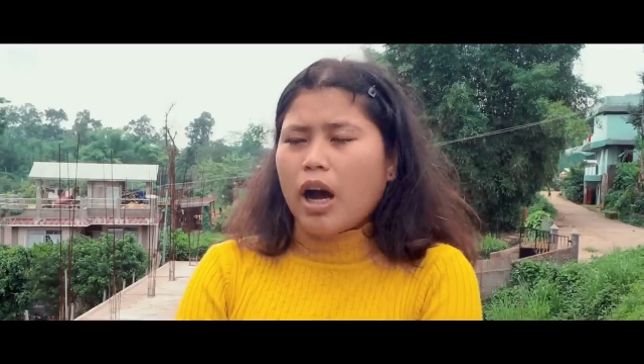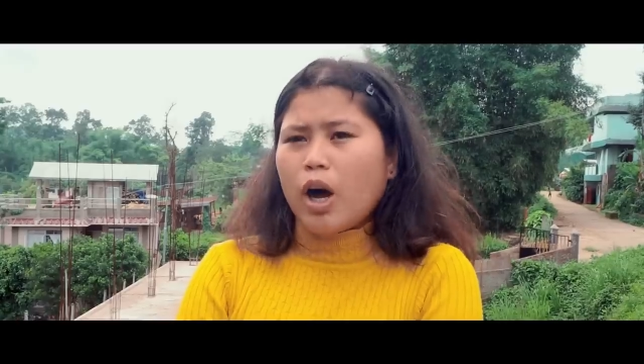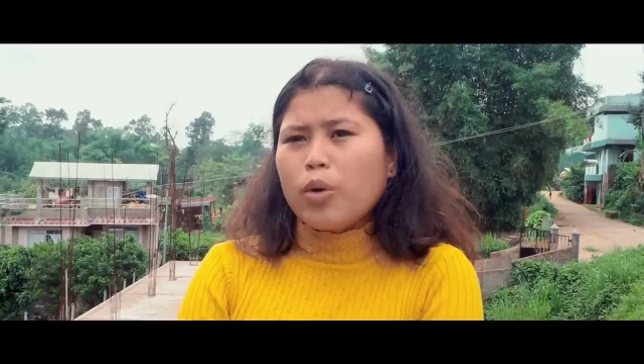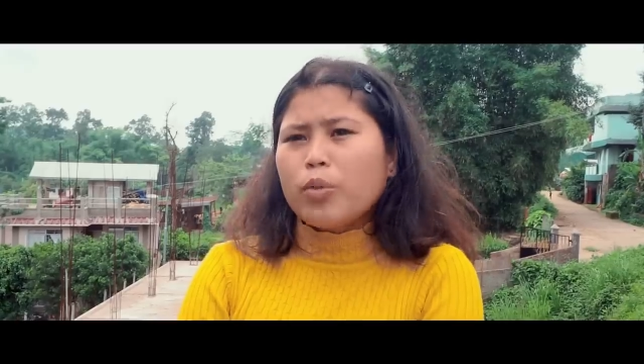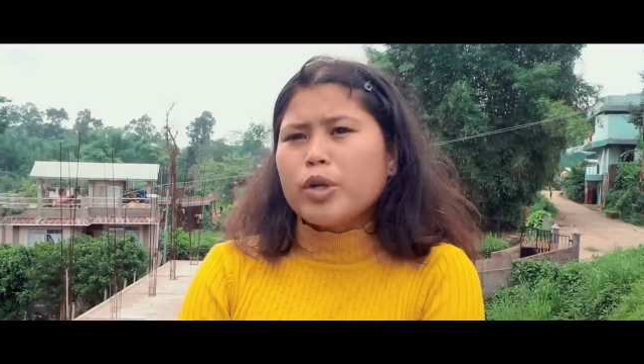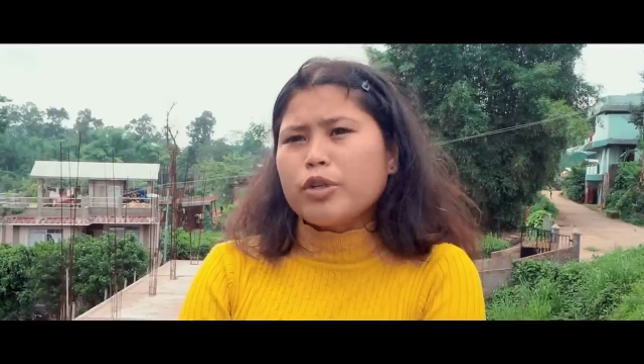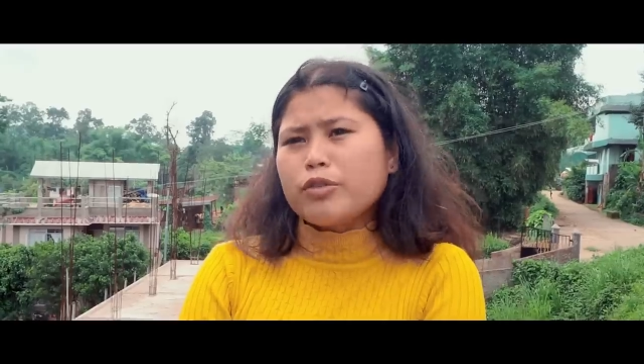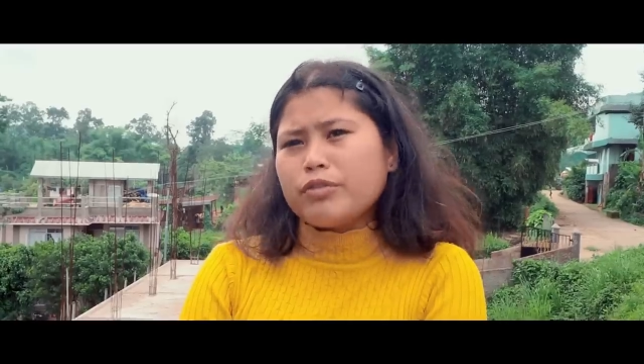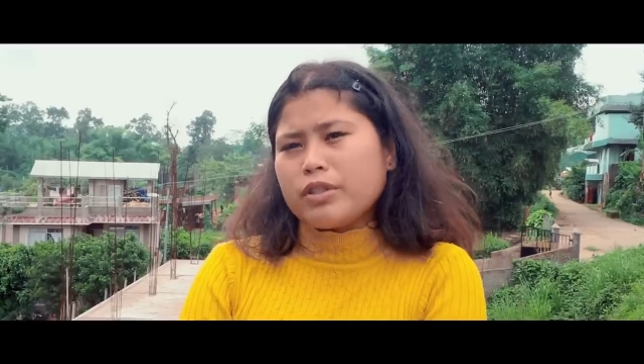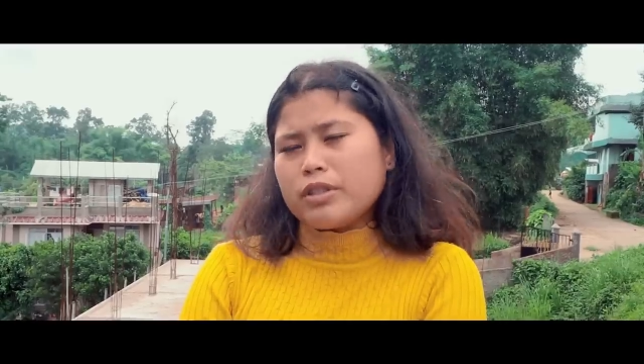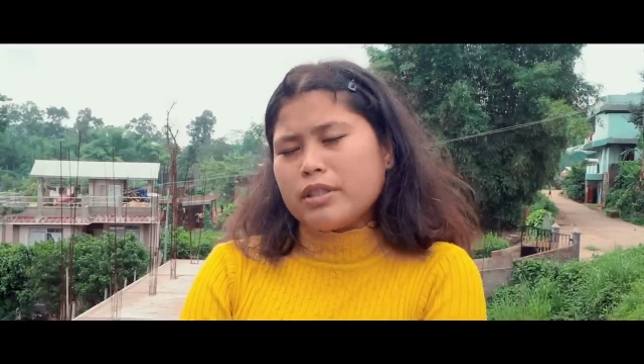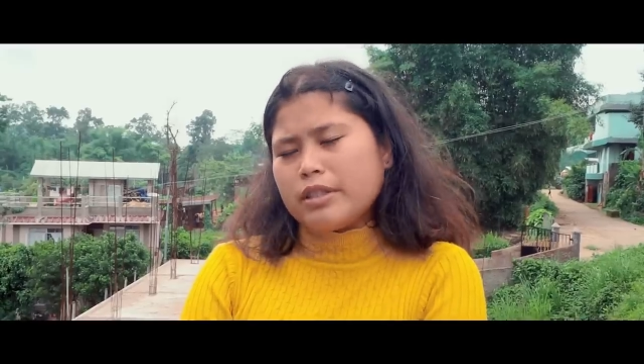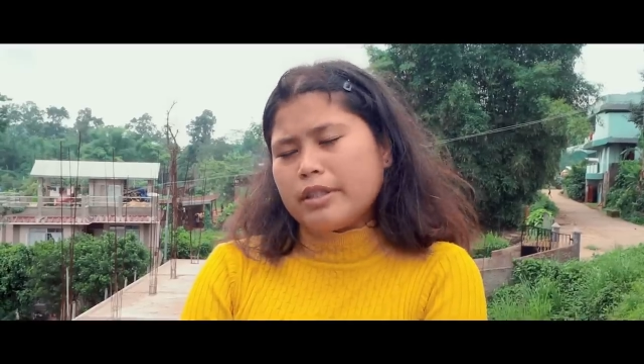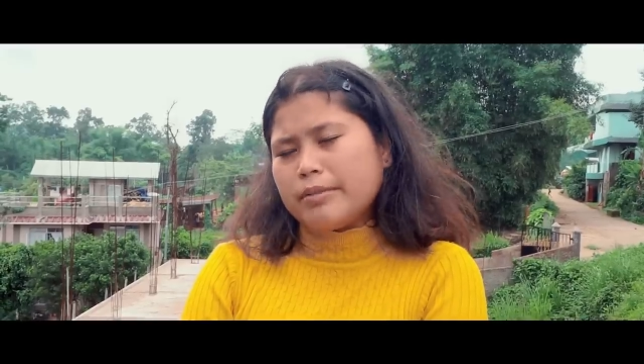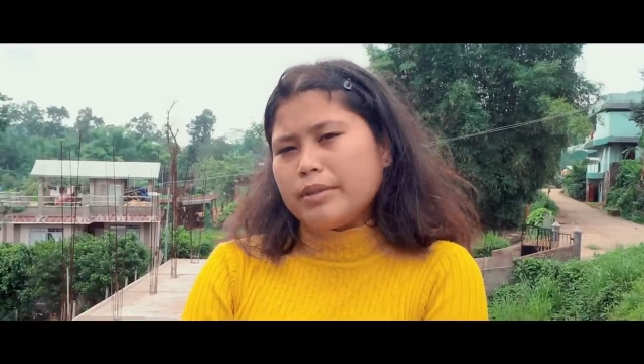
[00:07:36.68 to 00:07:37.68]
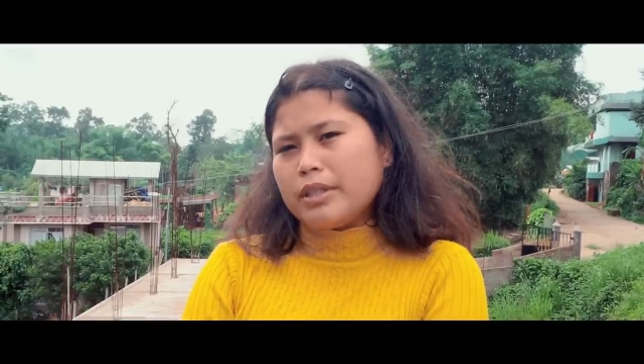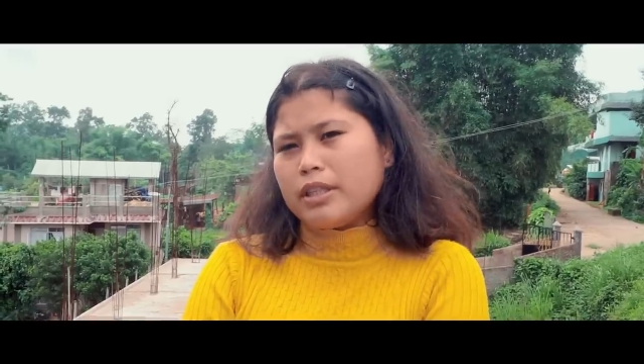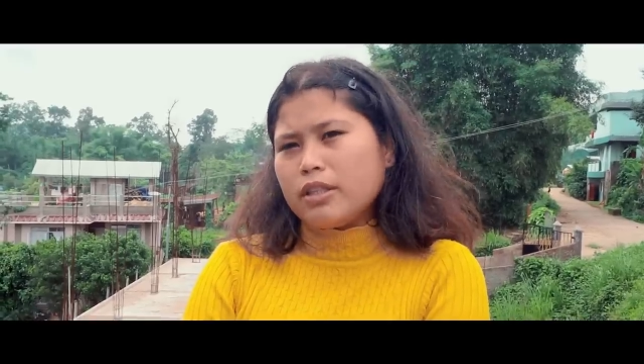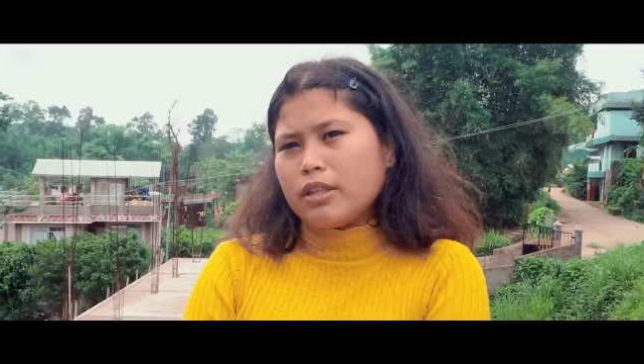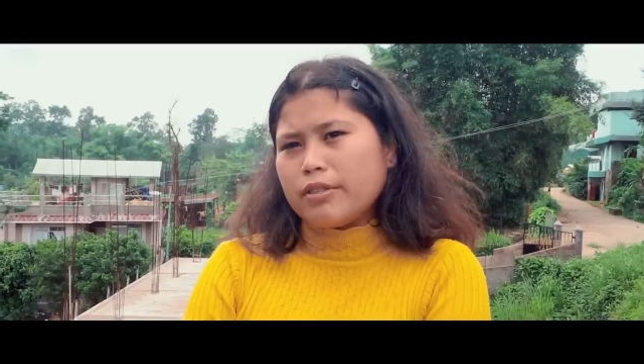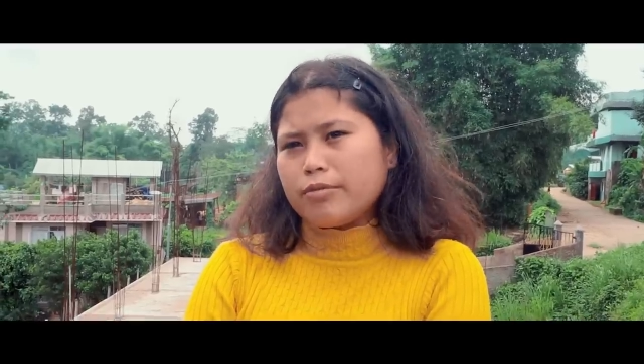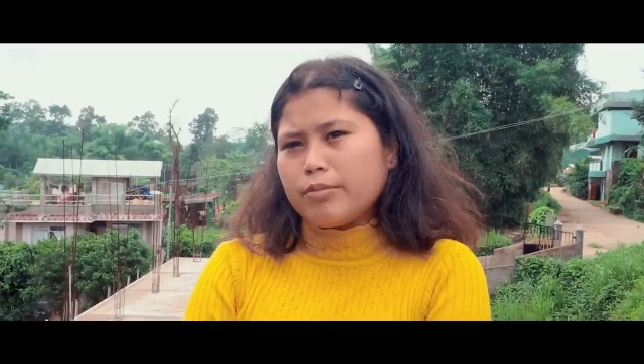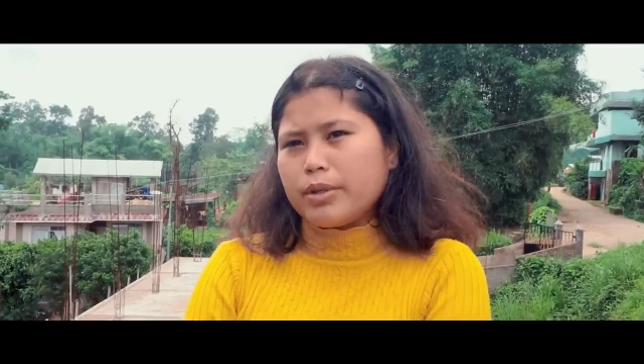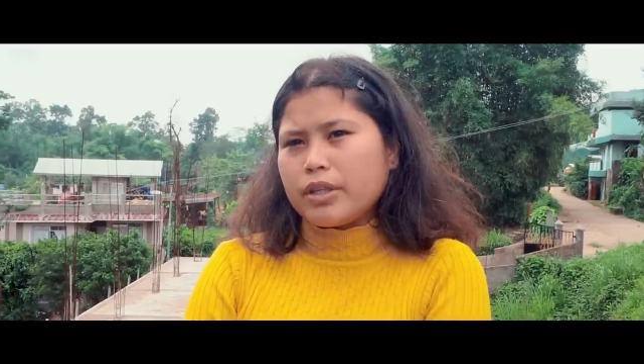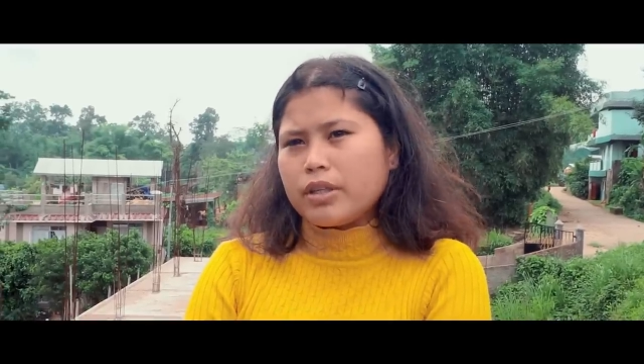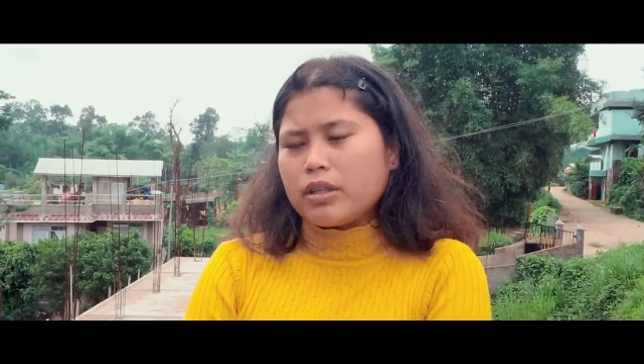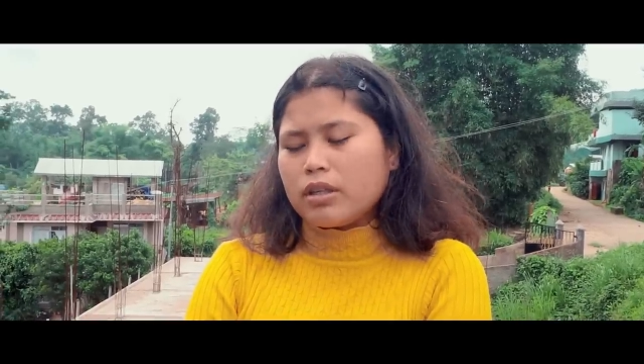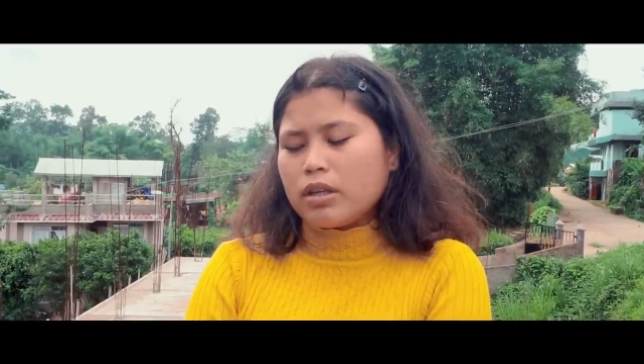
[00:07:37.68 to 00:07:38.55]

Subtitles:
How will you persuade you love me